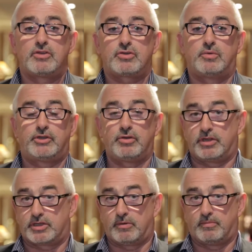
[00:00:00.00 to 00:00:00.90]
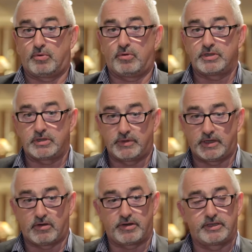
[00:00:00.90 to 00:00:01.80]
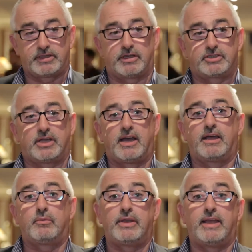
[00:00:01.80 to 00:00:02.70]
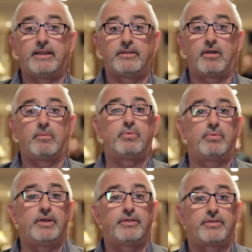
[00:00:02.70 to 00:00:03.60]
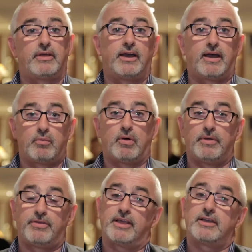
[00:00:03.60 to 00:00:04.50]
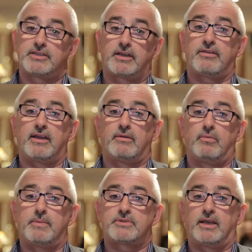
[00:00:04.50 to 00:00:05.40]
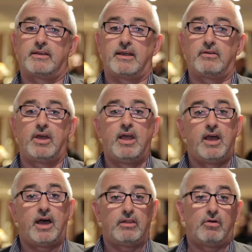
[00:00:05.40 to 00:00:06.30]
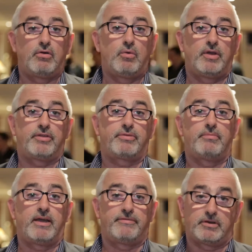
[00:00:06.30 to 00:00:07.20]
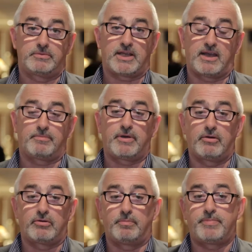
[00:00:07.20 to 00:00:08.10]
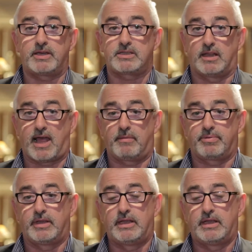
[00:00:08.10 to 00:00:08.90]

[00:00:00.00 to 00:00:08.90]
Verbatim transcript: So we took this on board, we got in touch, and we ended up with uh, what we think is a cracking website now, along with my firm's app, our own personal app.